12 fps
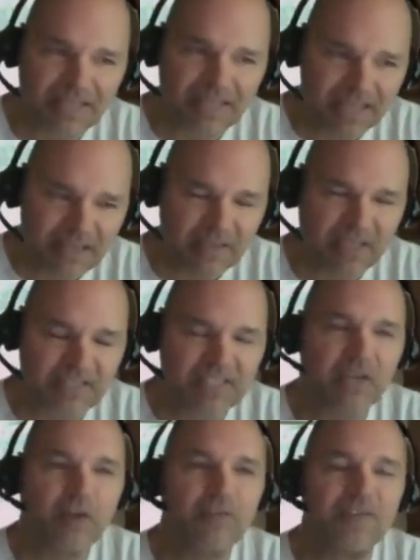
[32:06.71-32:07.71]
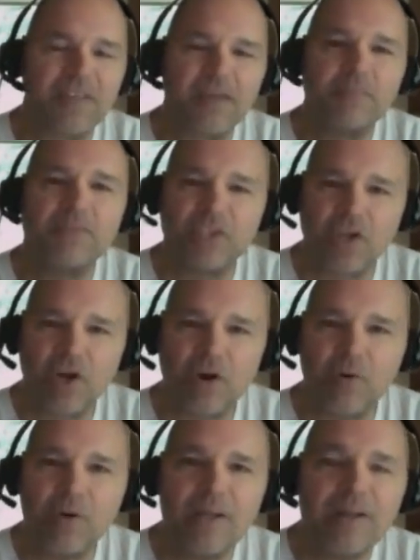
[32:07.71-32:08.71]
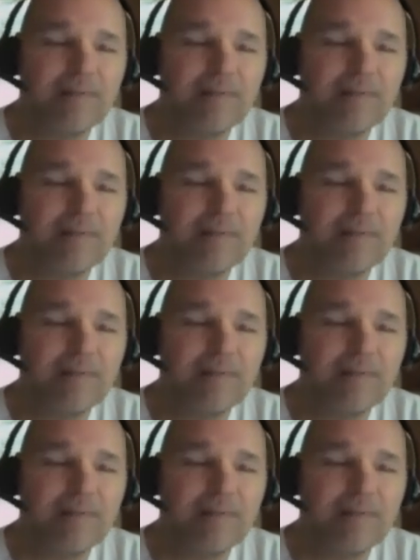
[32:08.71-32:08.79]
it itself and them to go.